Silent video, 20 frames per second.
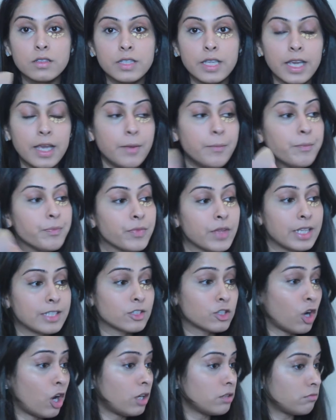See,
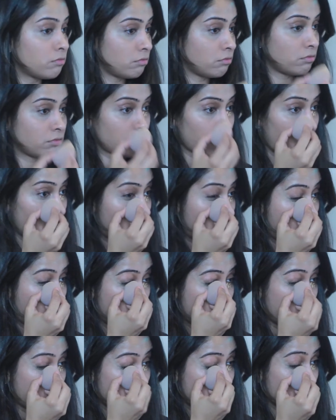it's gone.
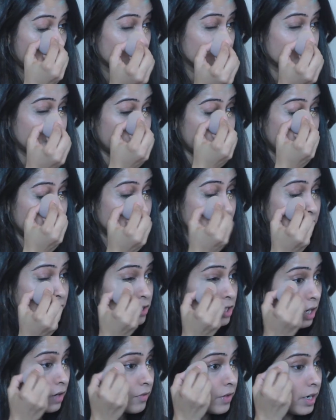It's pretty
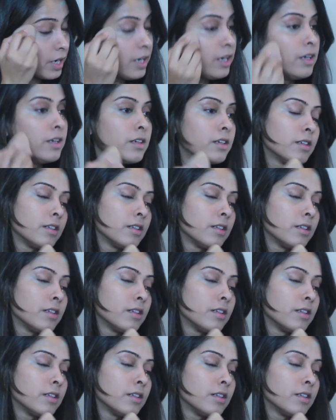much covered.